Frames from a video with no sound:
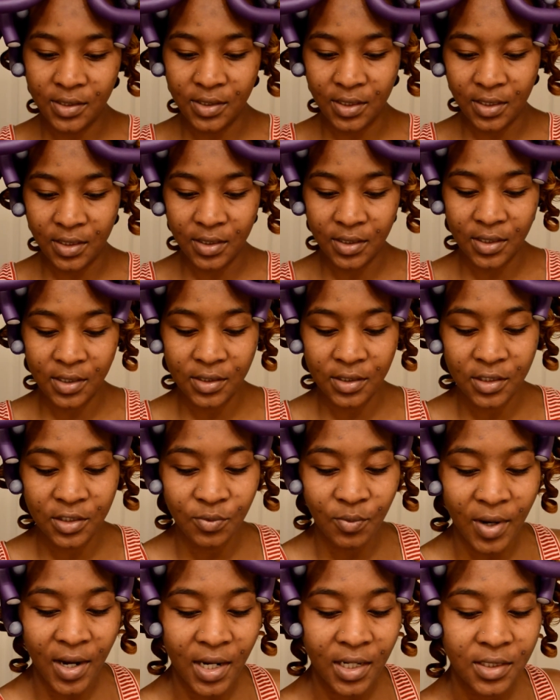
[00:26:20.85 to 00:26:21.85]
And this is
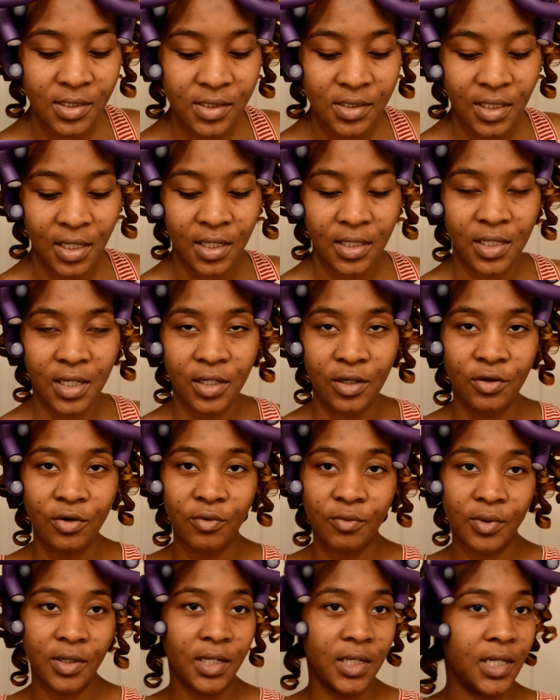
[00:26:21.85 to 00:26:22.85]
why I say that you don't
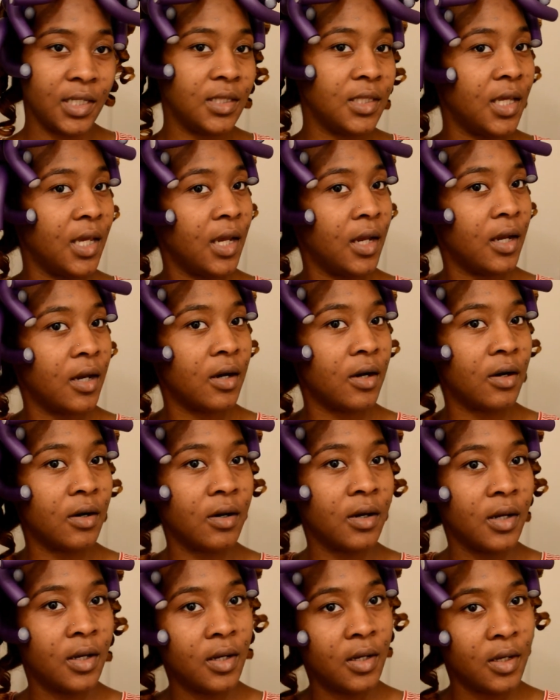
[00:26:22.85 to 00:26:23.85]
want to get the
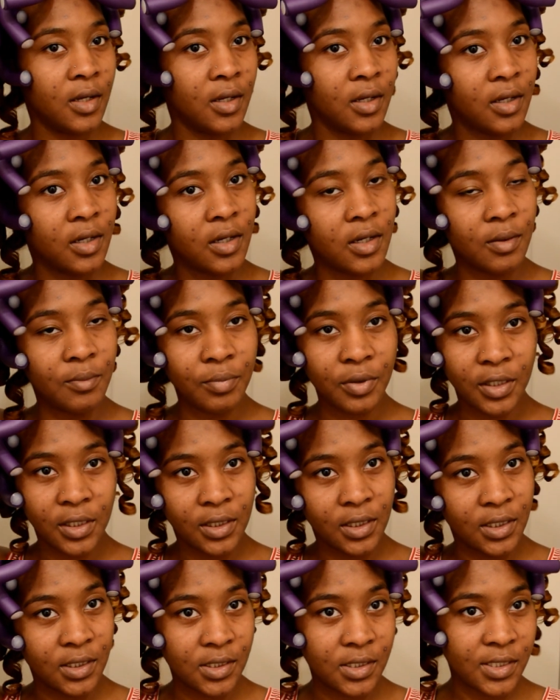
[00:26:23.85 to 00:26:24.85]
hair
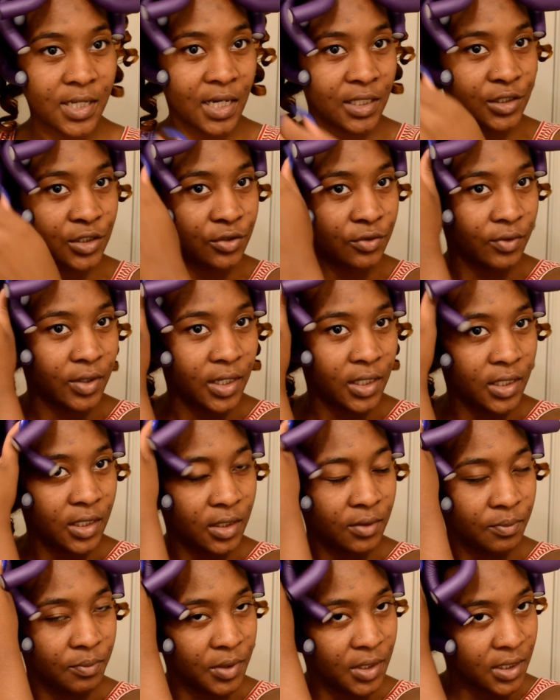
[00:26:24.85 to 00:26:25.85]
completely
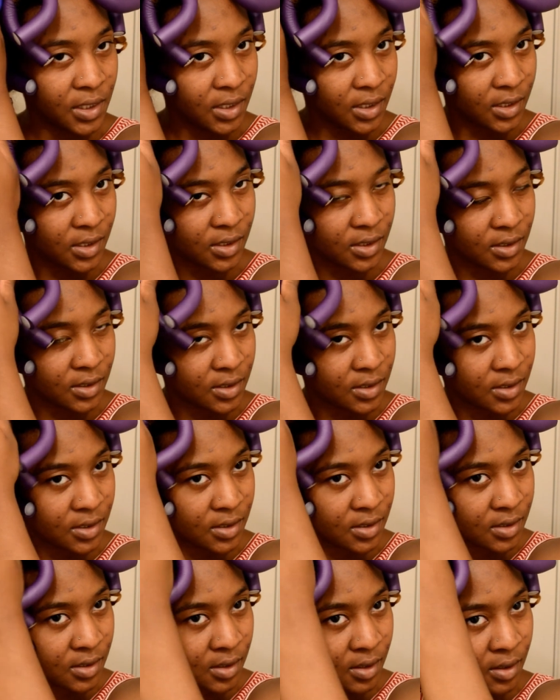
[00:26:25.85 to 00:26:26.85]
saturated
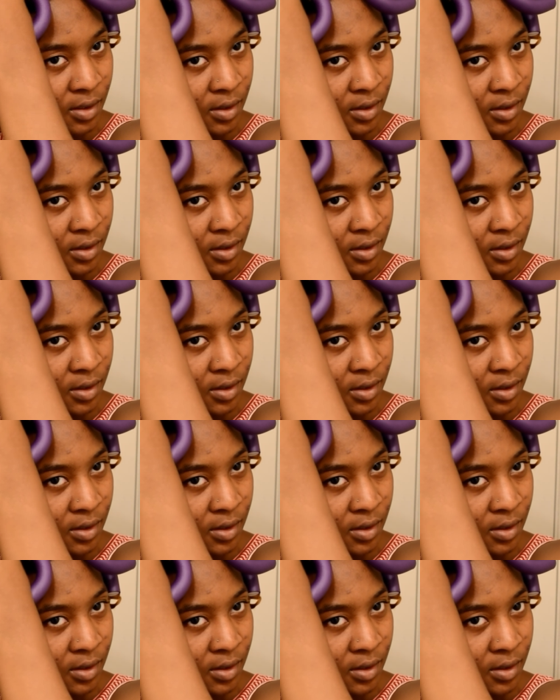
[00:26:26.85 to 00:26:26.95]
because